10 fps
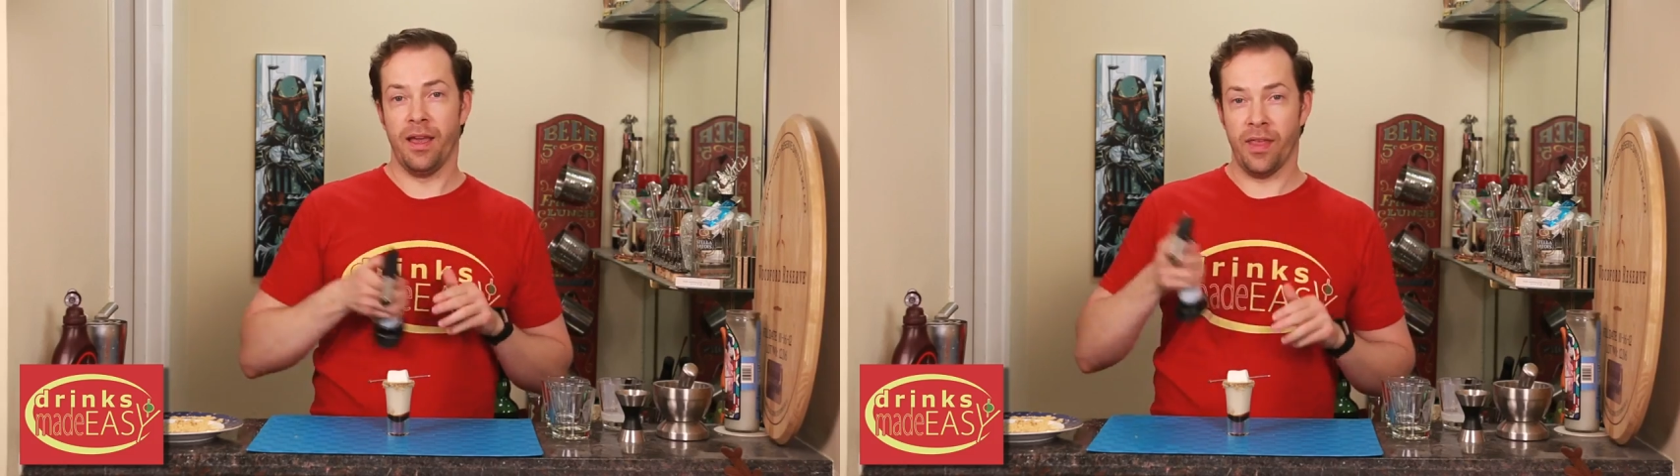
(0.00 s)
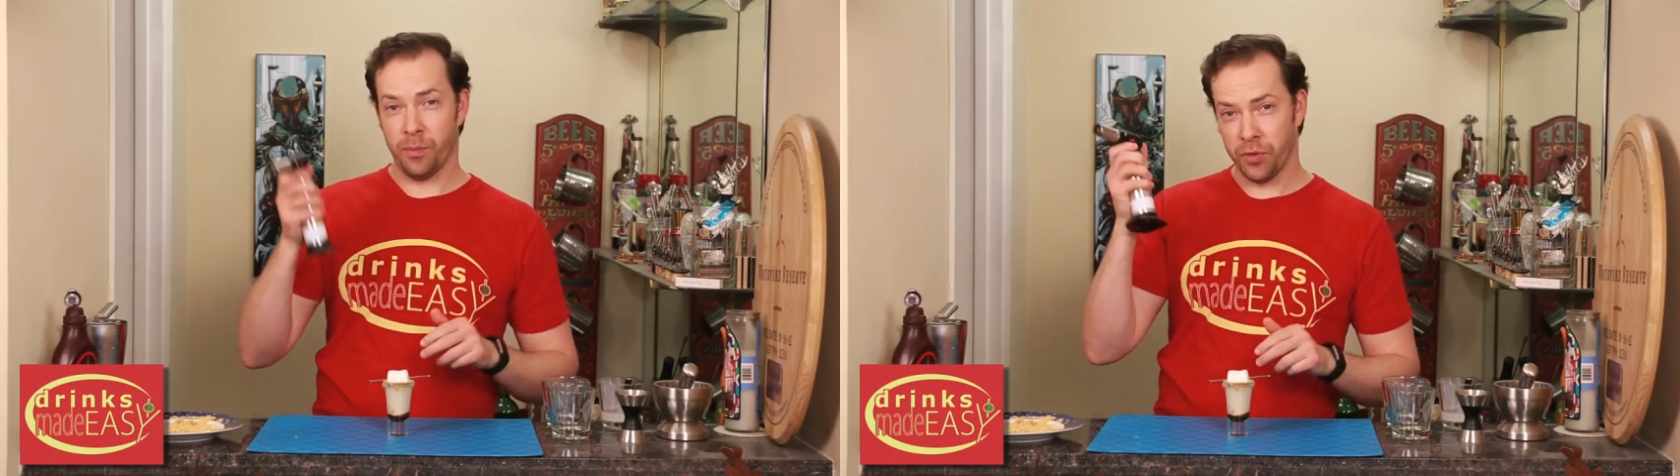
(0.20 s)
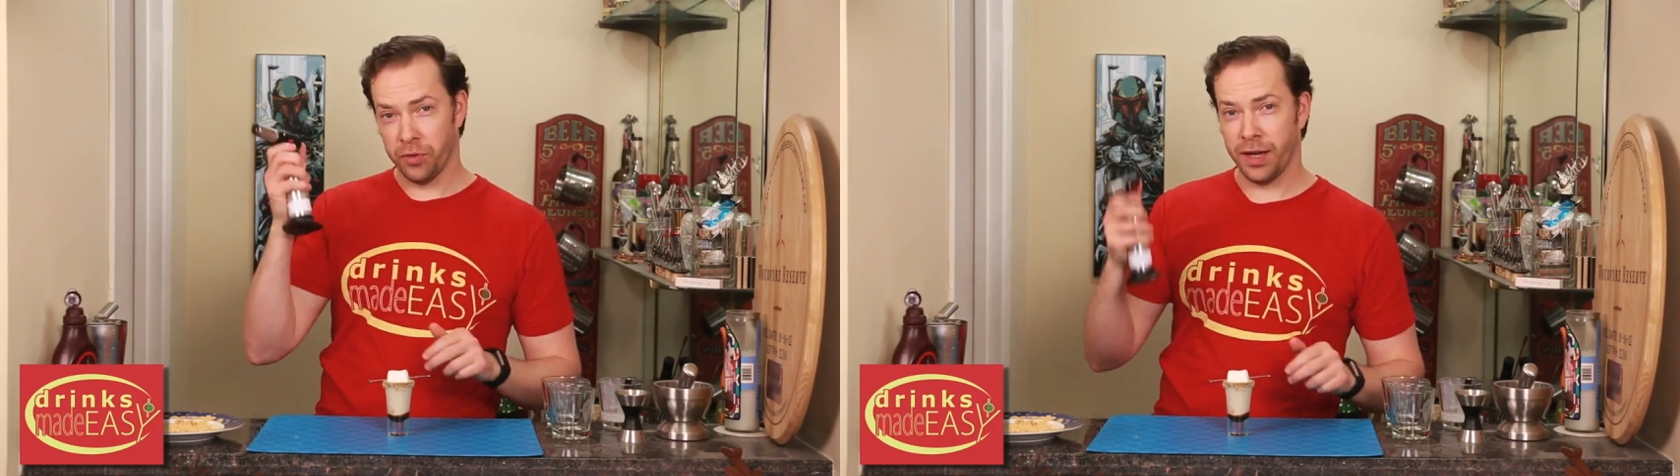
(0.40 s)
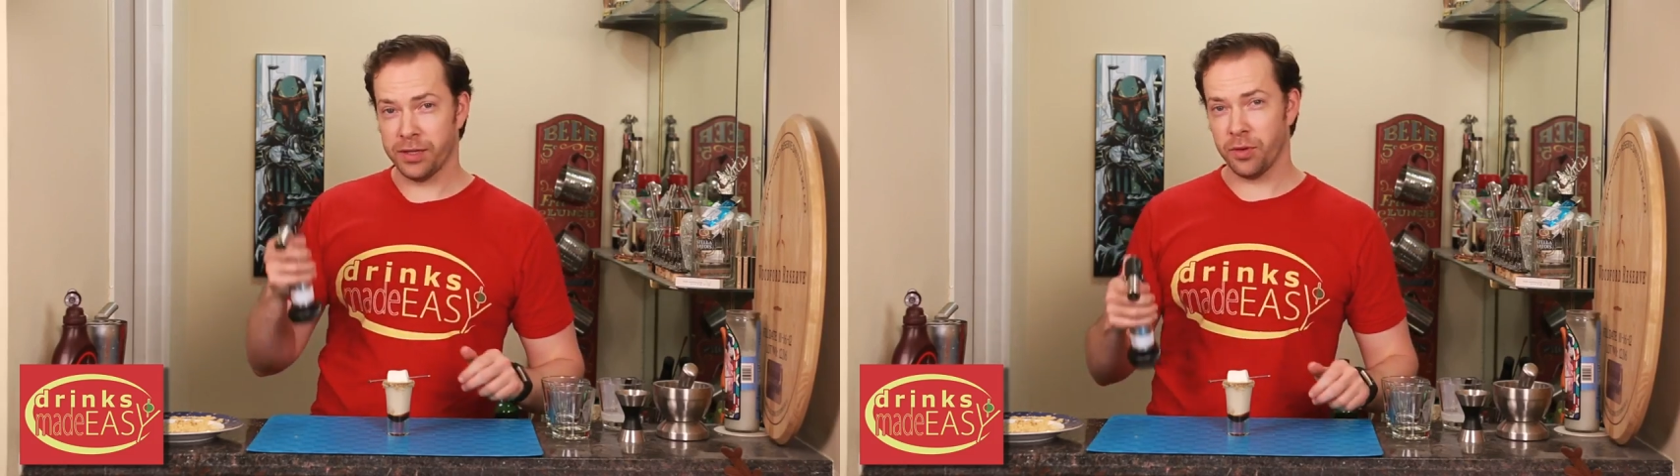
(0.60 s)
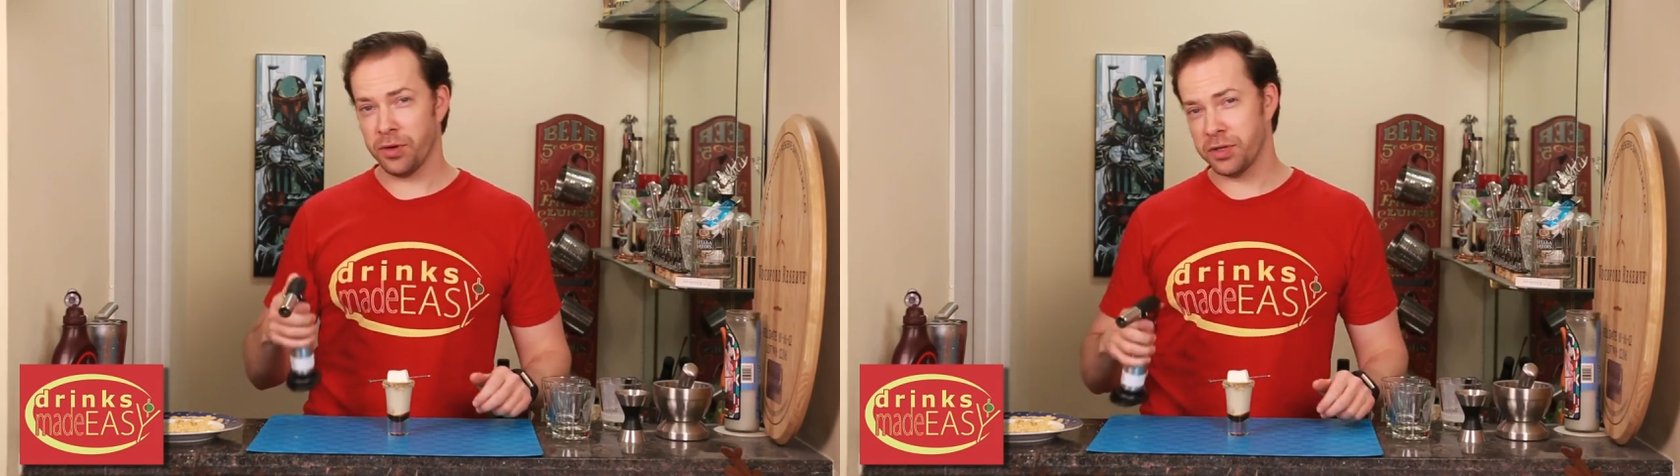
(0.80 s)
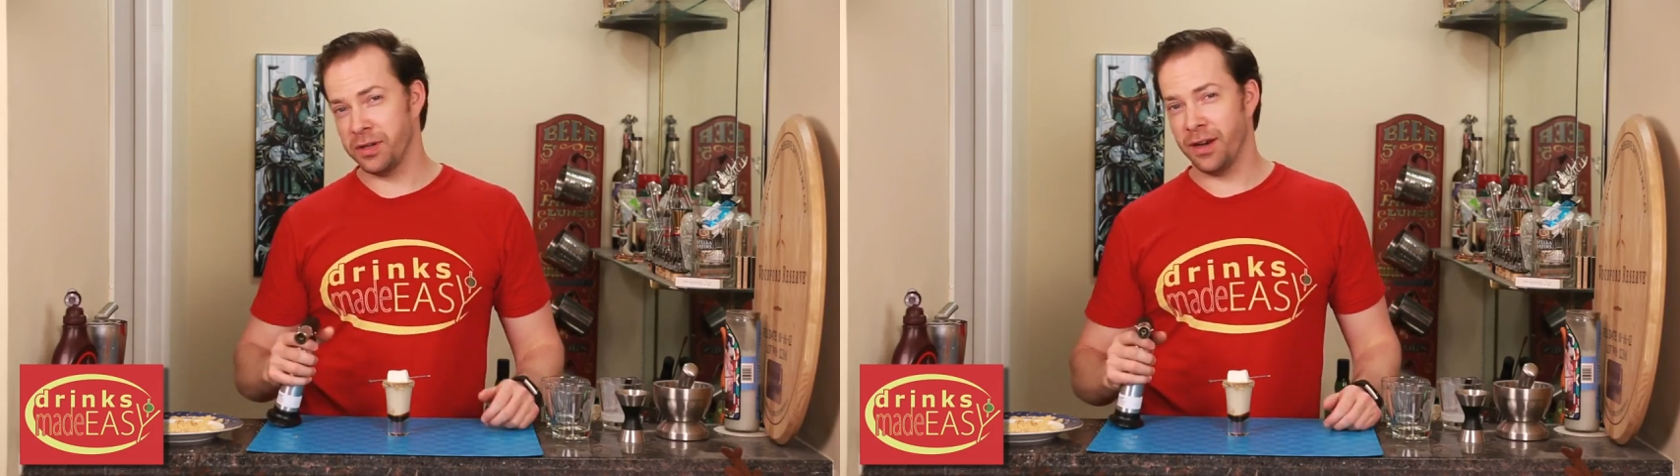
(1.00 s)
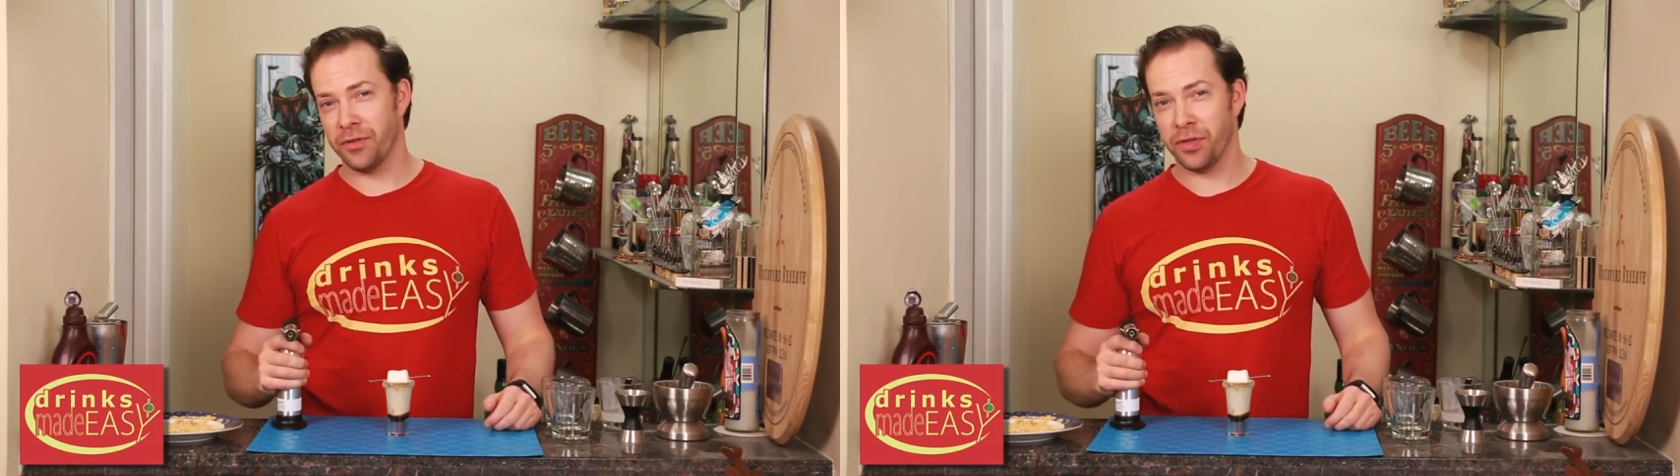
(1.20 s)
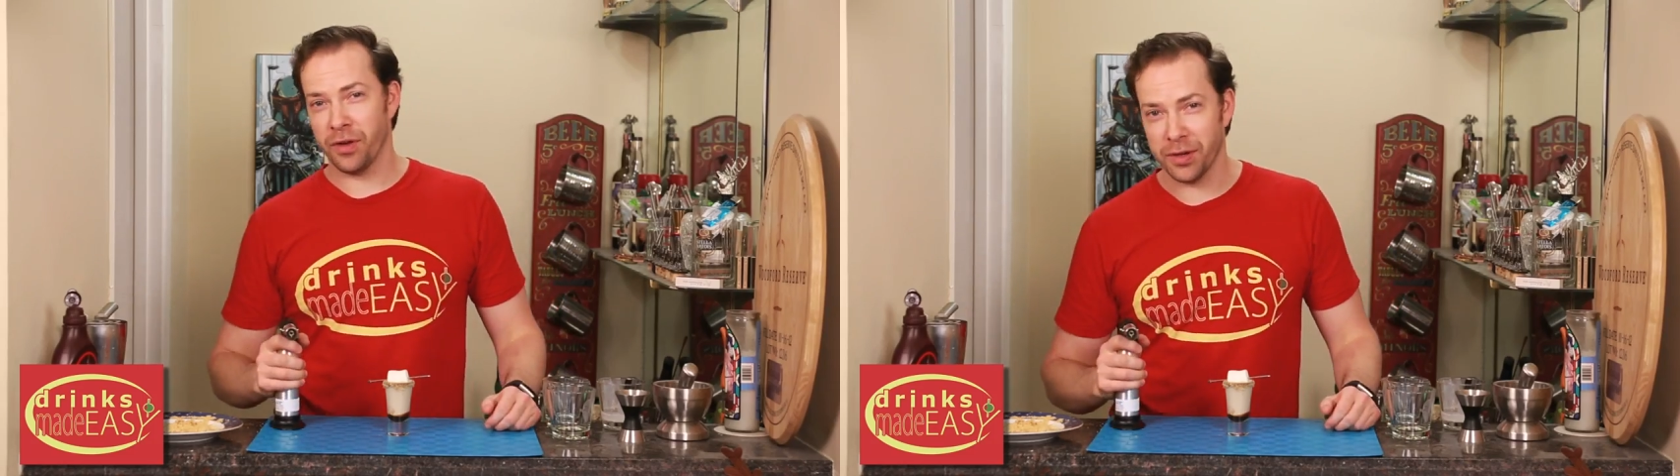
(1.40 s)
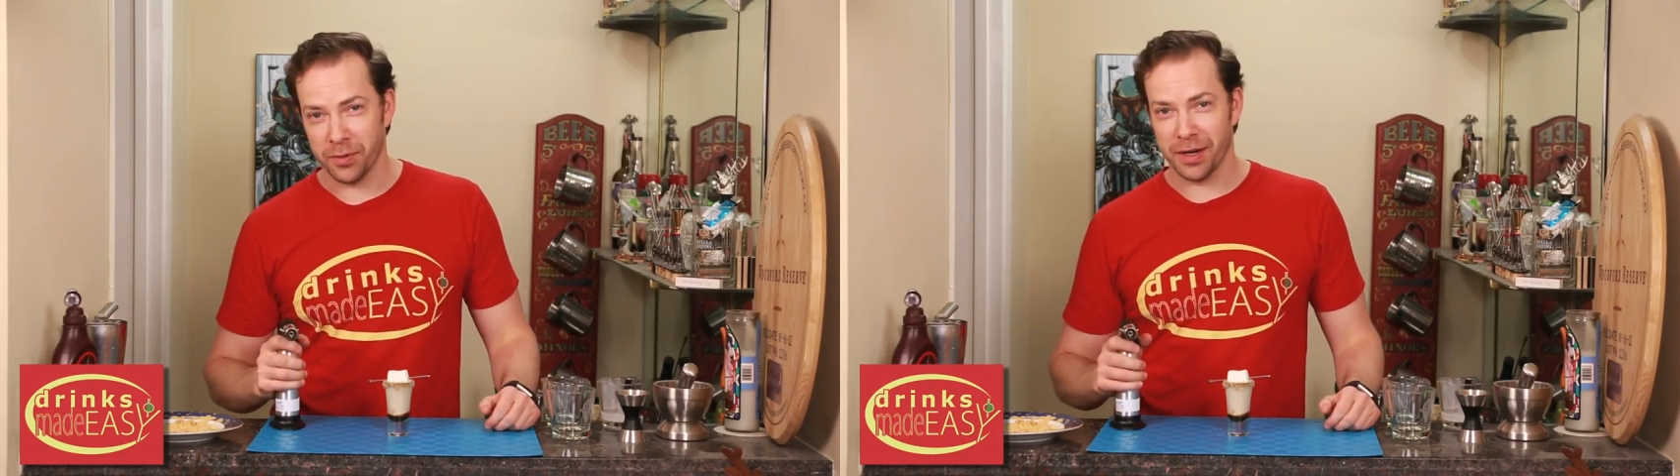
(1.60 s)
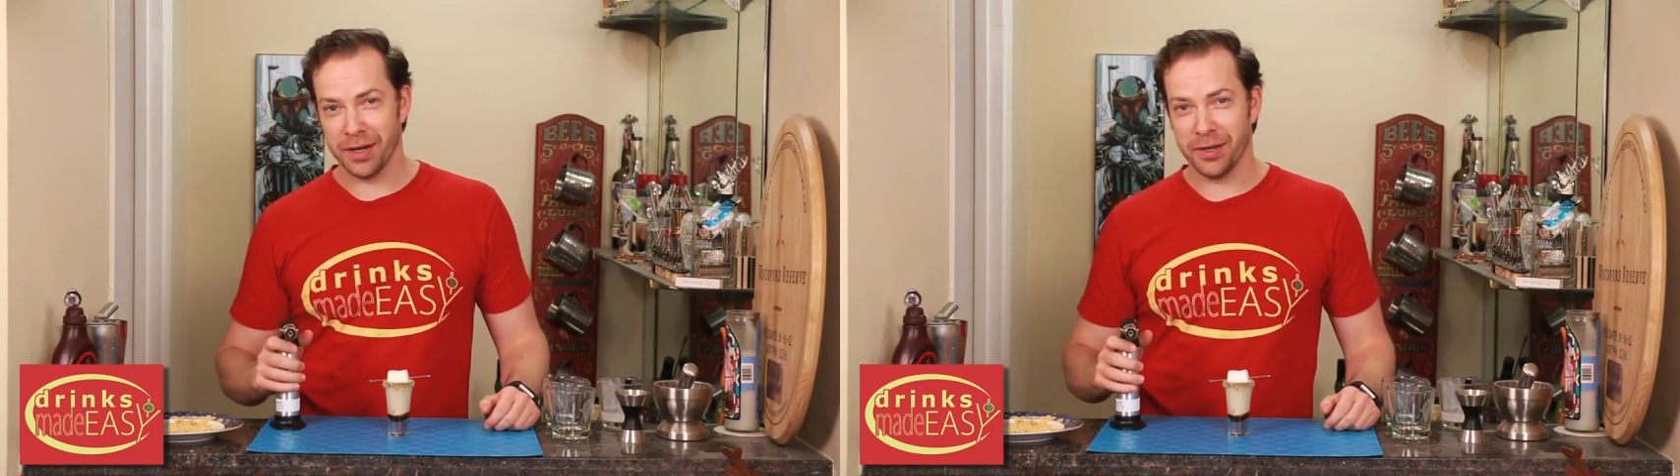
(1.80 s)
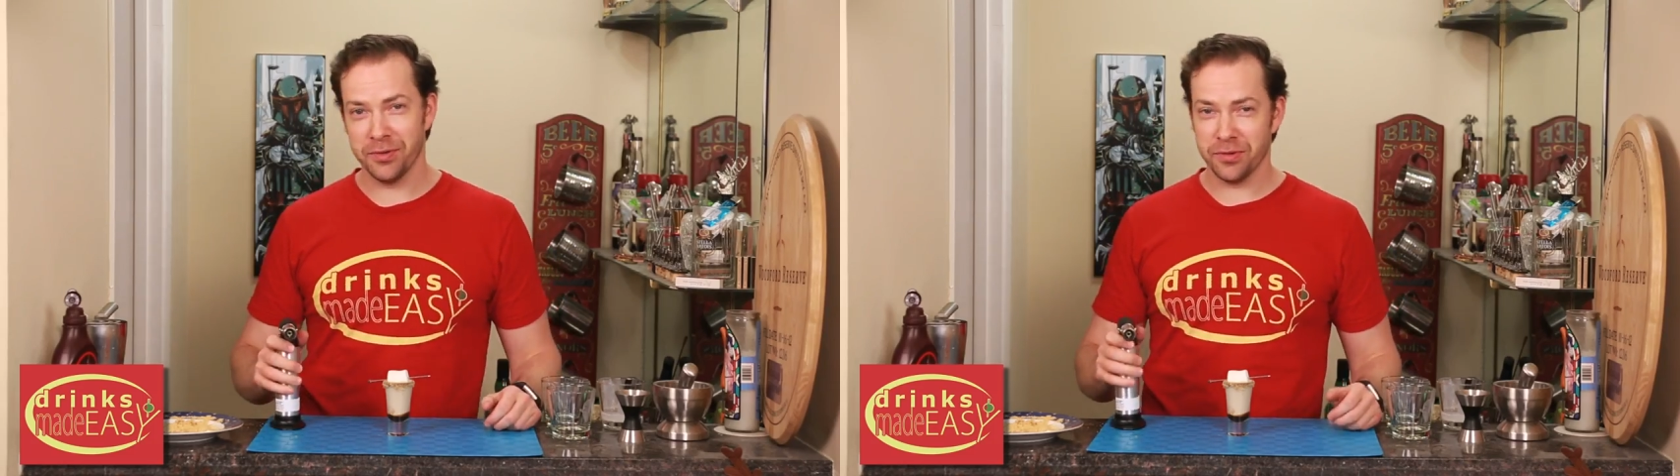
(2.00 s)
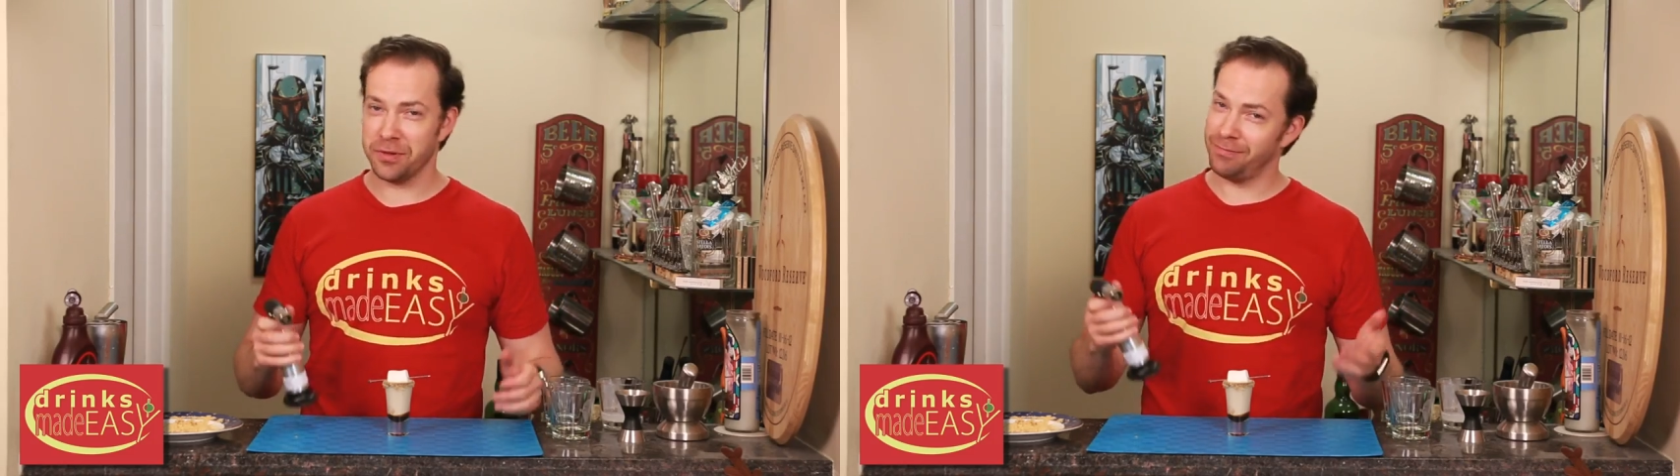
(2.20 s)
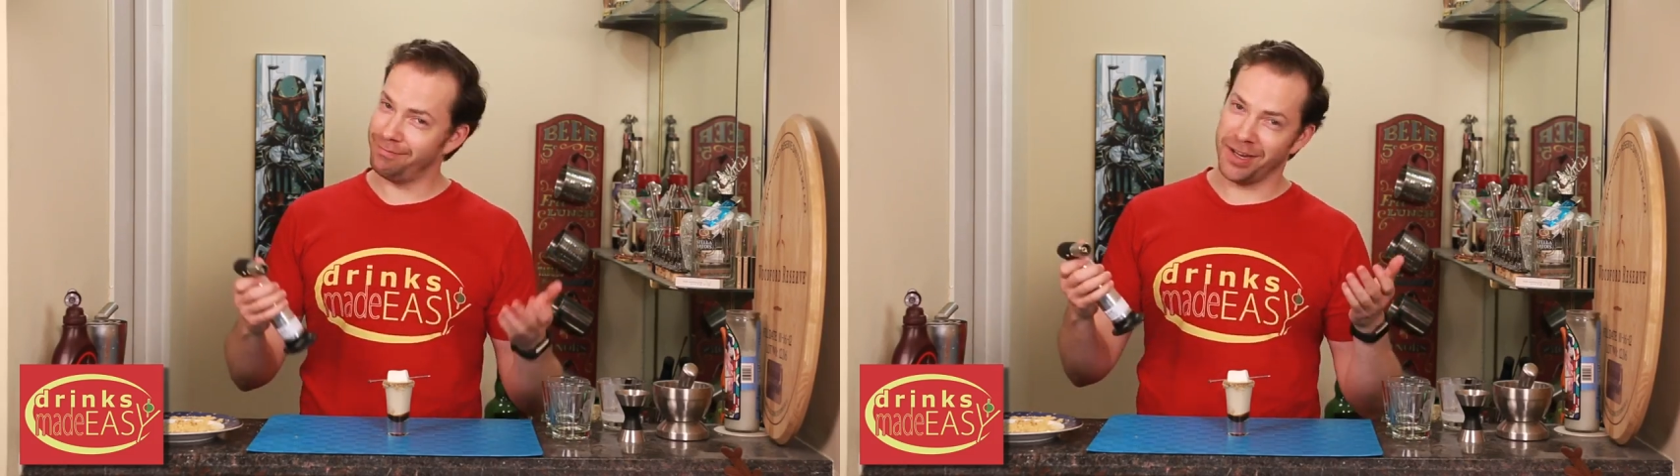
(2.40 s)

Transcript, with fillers: And that brulee torch that you never thought you were going to use,